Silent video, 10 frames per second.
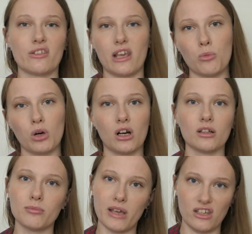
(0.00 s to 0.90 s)
They were
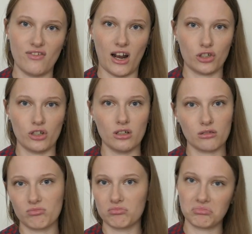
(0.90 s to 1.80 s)
manufactured
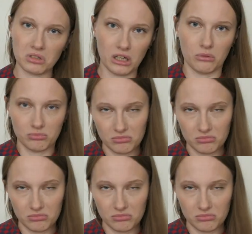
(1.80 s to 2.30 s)
you know,